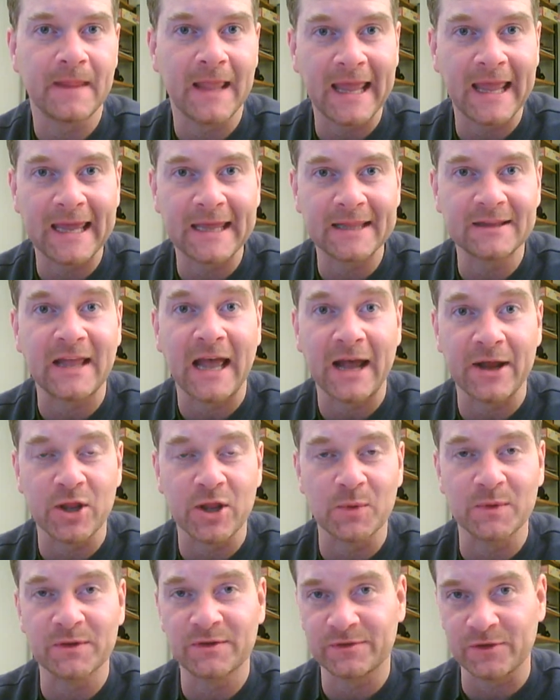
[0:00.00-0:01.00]
And how do
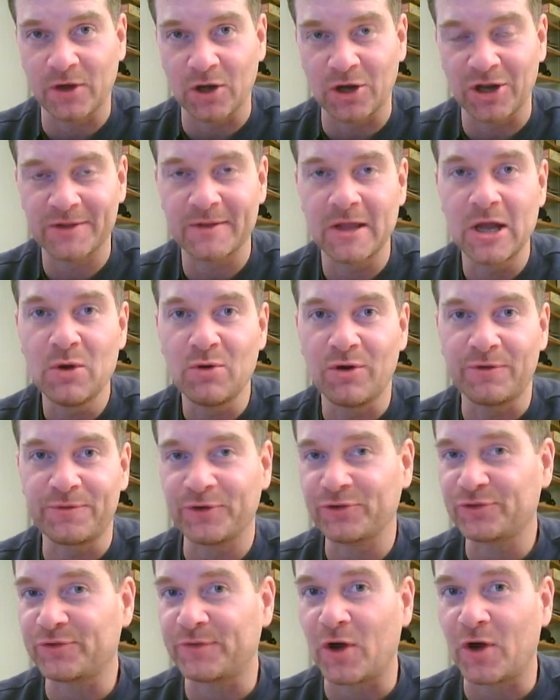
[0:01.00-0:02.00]
you install it? Well,
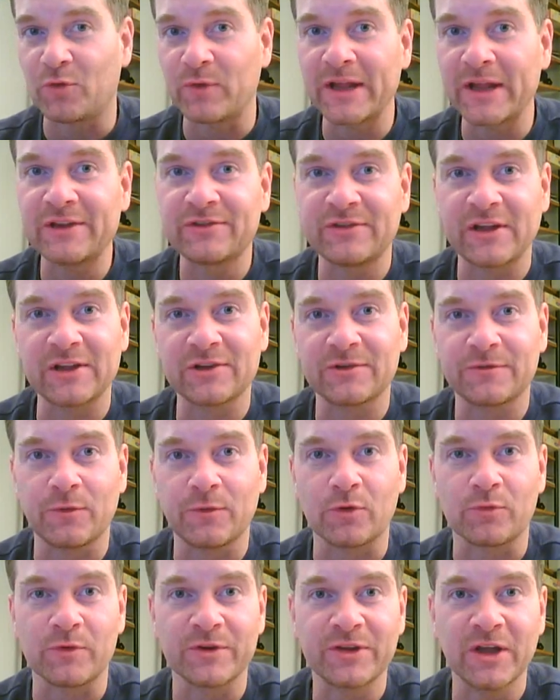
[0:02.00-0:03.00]
first of all, RAID stands
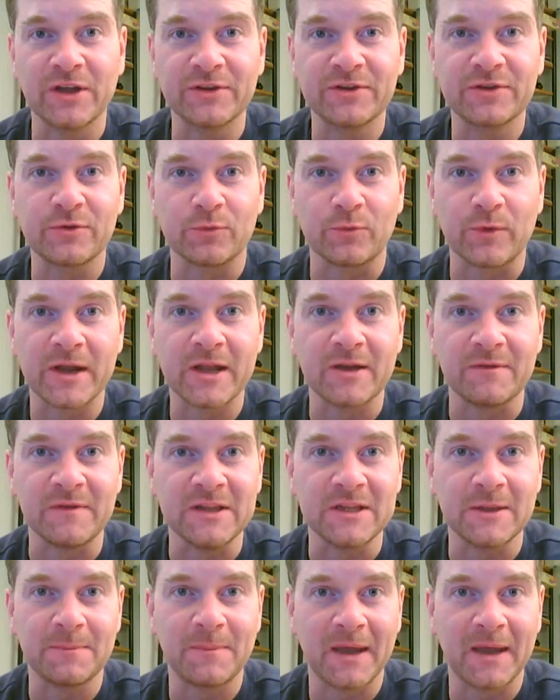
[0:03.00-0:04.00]
for Redundant Array of
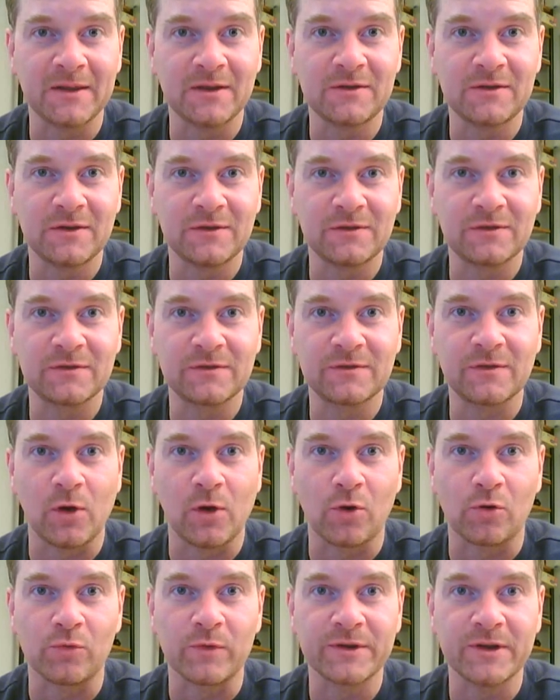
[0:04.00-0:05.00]
Independent Disks
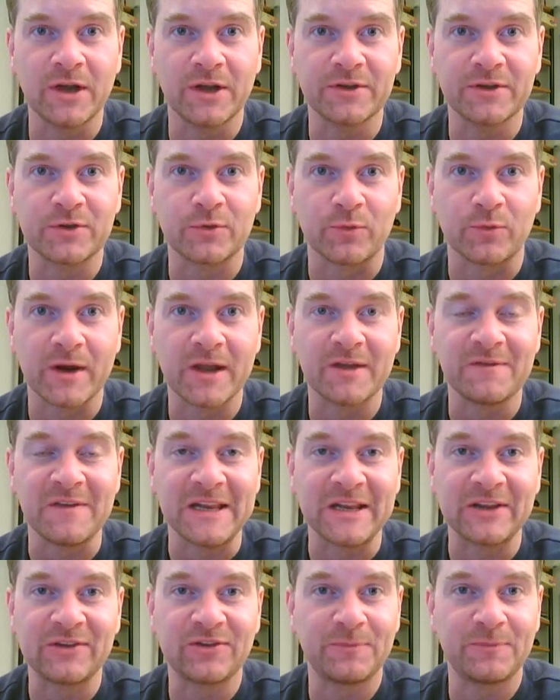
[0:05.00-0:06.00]
or Redundant Array of
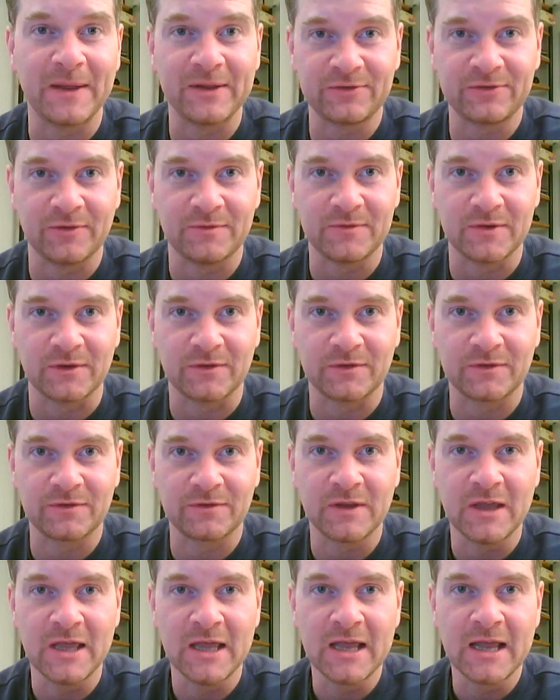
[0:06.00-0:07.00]
Inexpensive
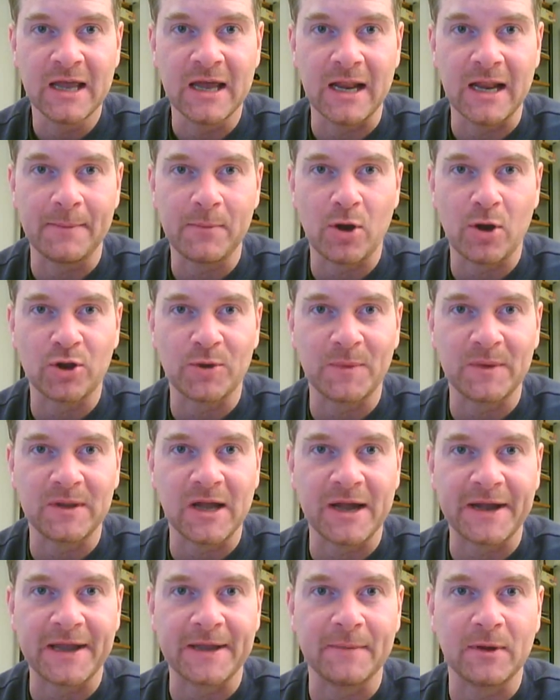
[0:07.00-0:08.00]
Disks. And I'm going to be
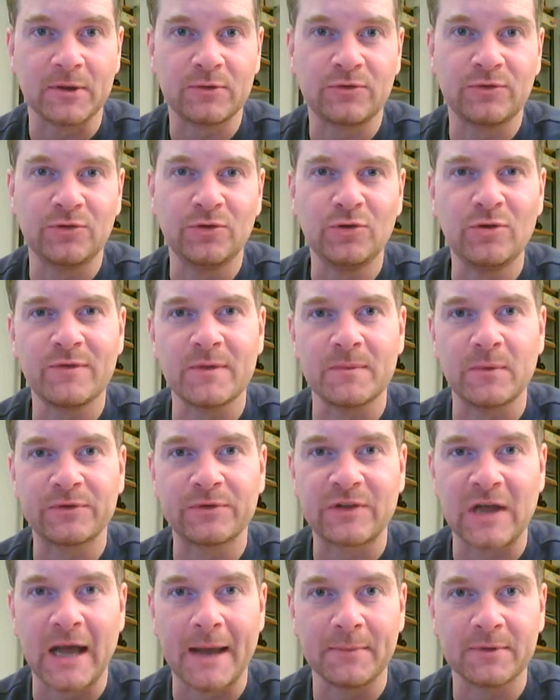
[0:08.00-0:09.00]
talking about two of the
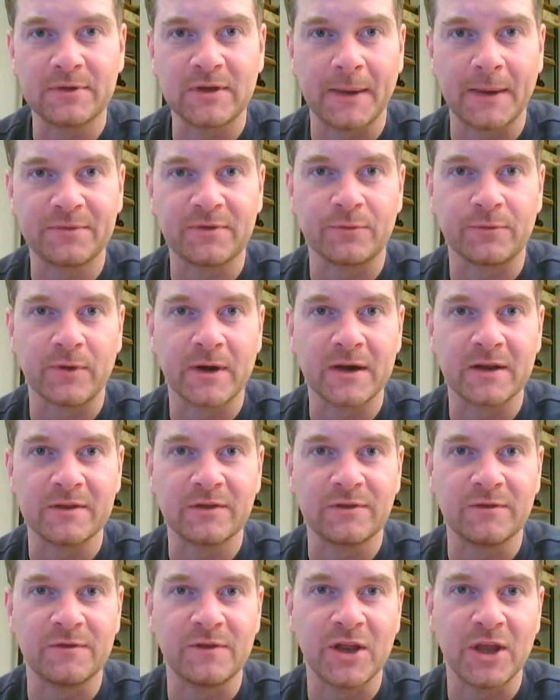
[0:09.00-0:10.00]
most common types of RAID in
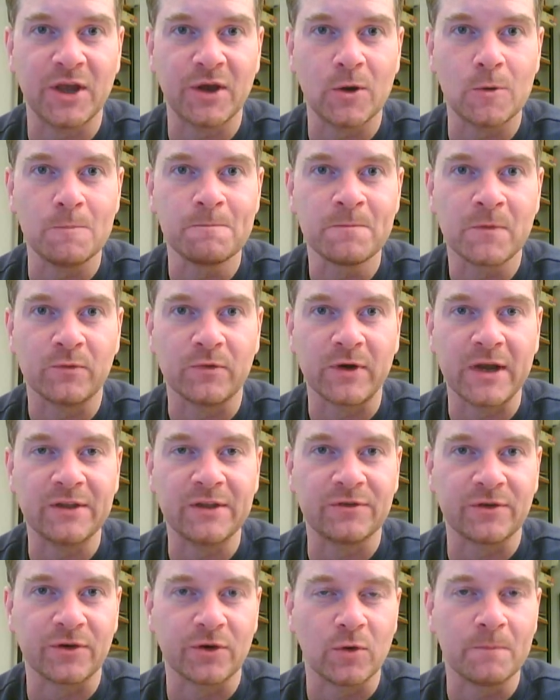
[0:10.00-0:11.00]
this video,
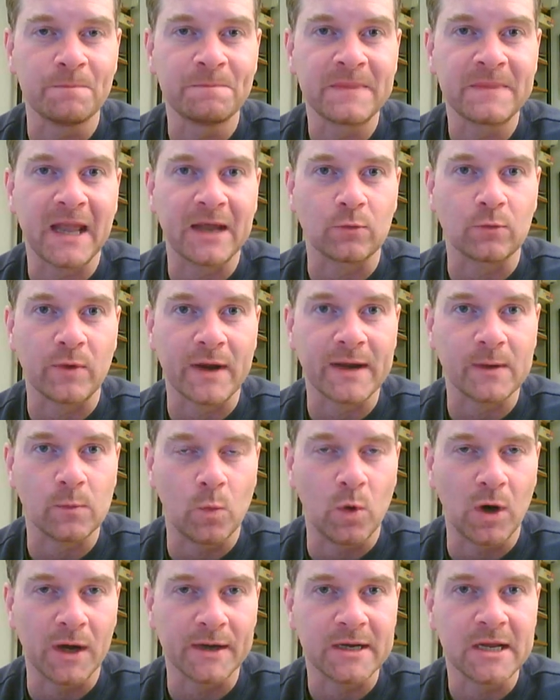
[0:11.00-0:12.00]
RAID 0 and RAID
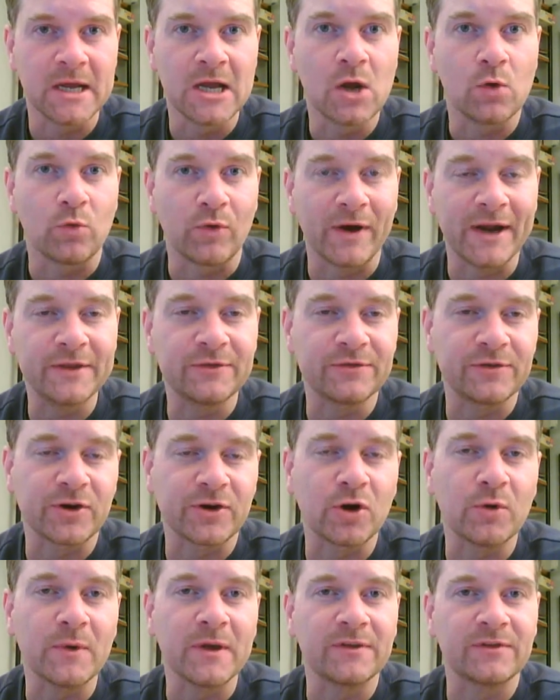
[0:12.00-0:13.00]
1. RAID
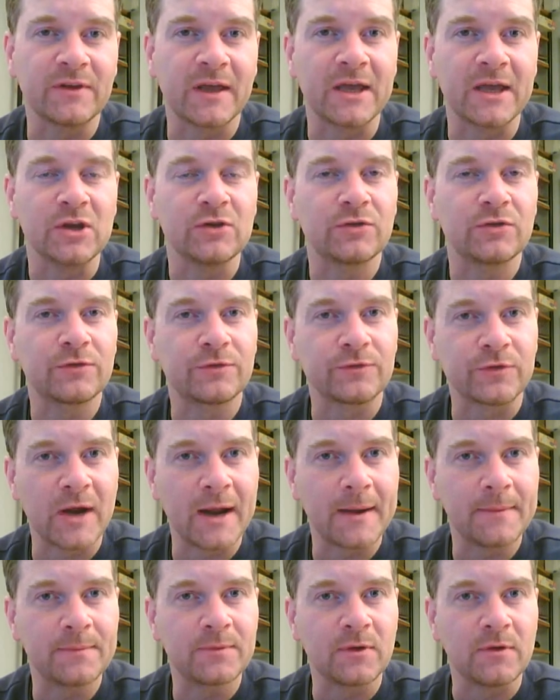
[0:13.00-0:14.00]
0 is a
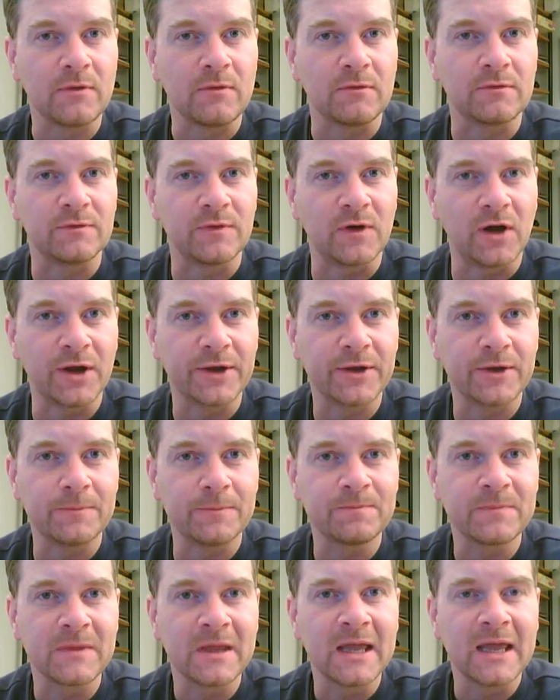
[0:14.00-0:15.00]
striped
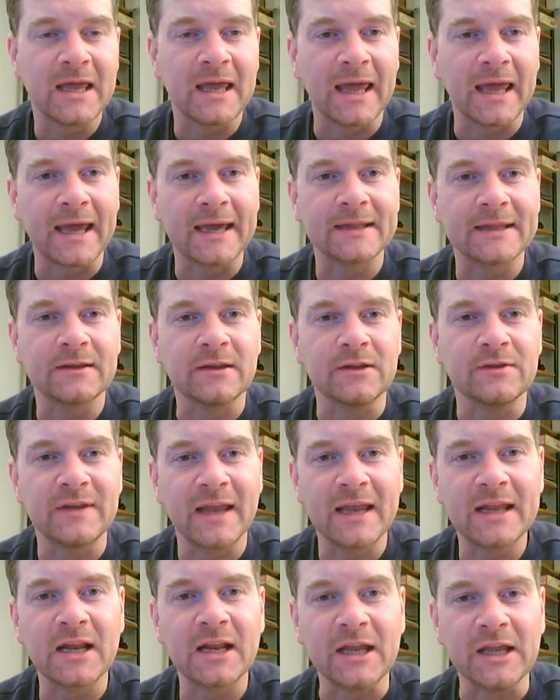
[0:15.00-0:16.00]
volume and
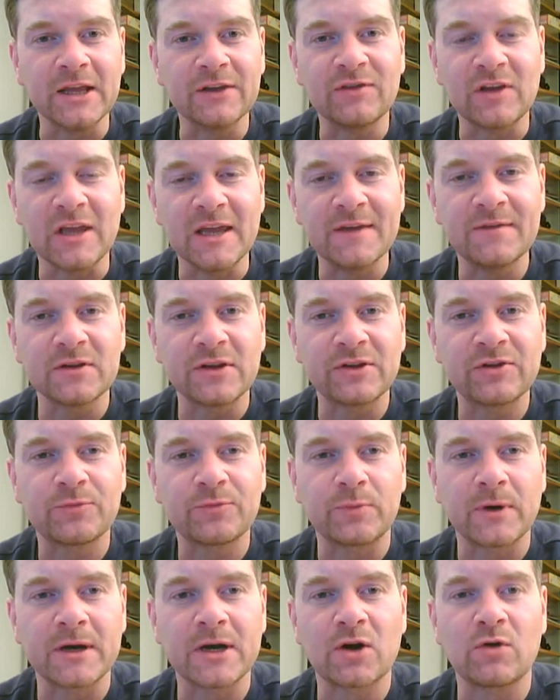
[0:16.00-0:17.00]
data is evenly
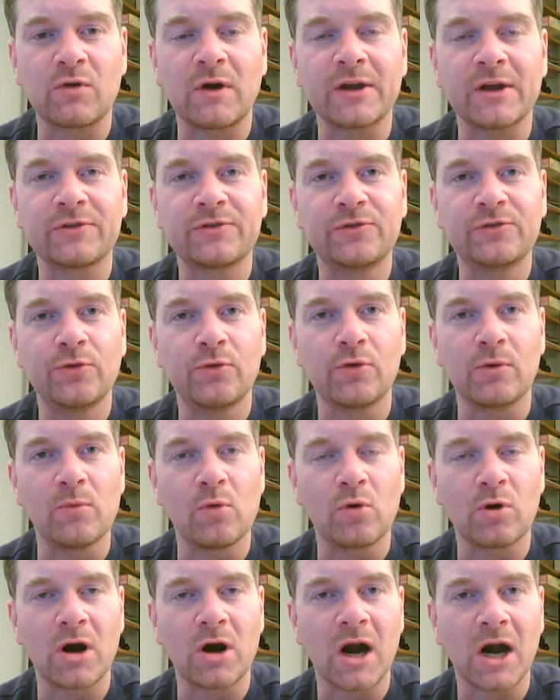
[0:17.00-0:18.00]
spread across two or
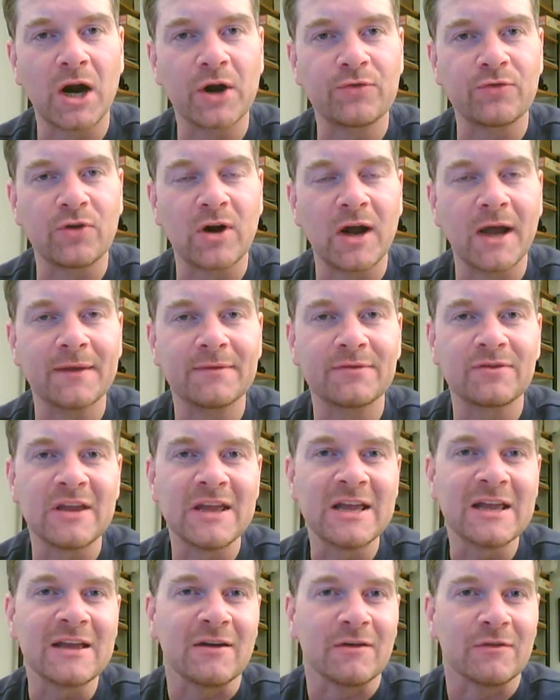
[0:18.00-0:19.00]
more hard drives
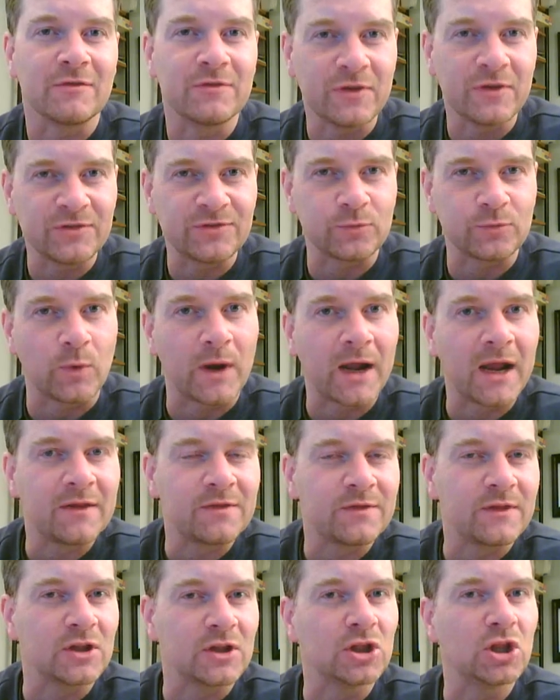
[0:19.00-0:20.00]
this way,
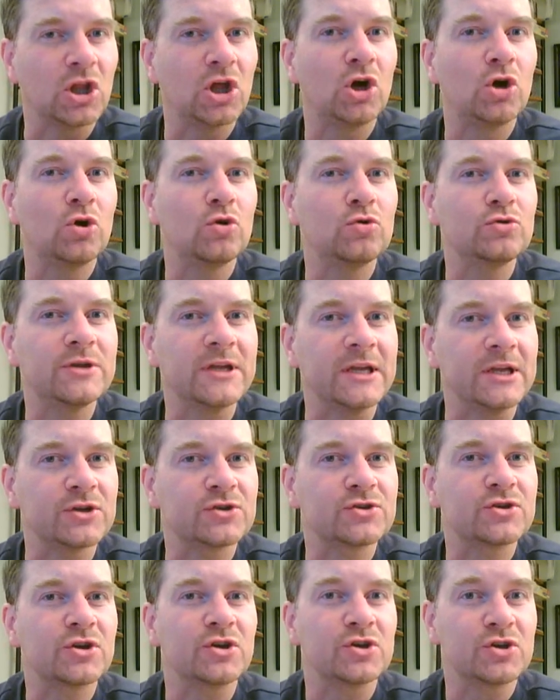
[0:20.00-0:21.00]
the load
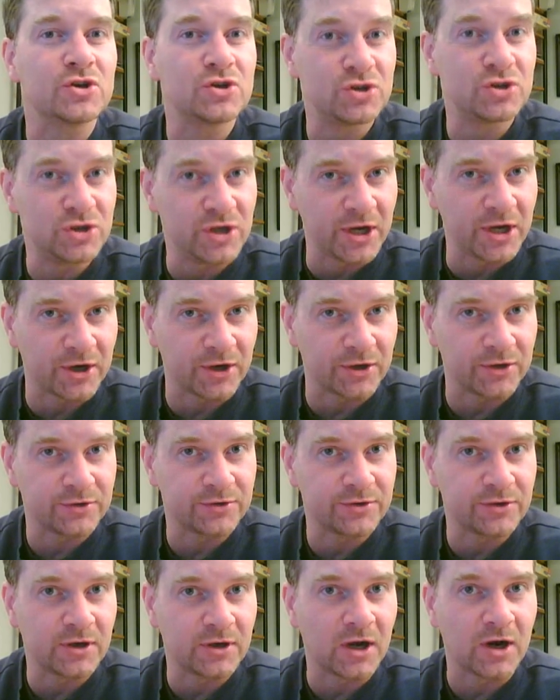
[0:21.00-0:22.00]
is
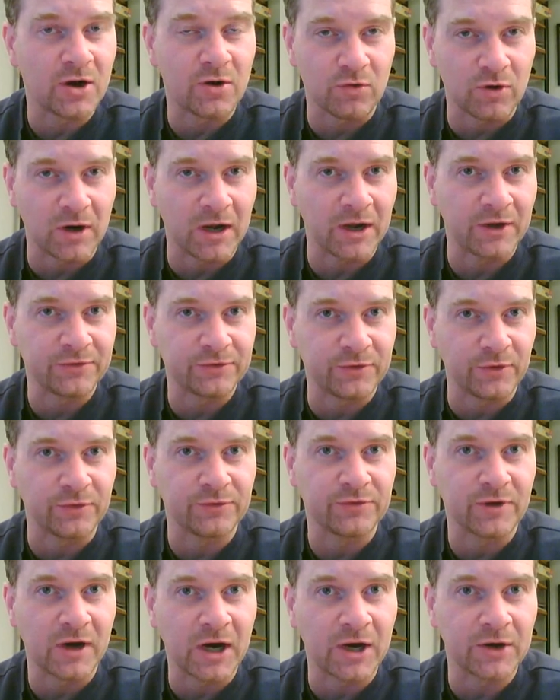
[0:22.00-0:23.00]
shared across
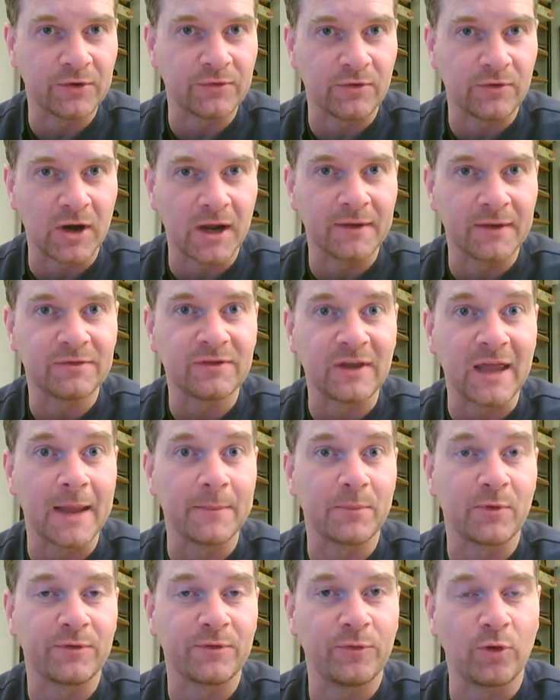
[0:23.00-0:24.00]
those hard drives
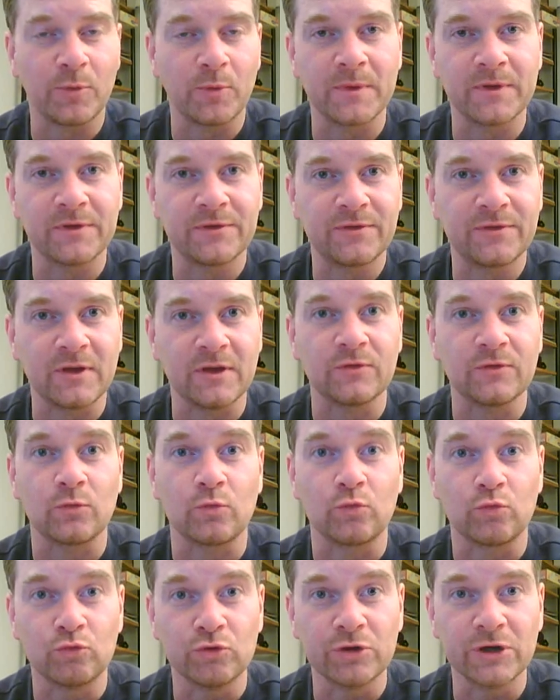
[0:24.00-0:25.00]
and performance is
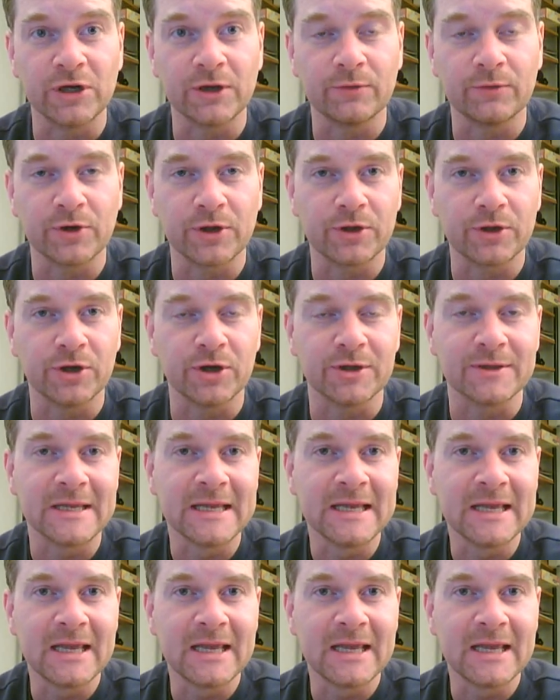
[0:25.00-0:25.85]
really, really good.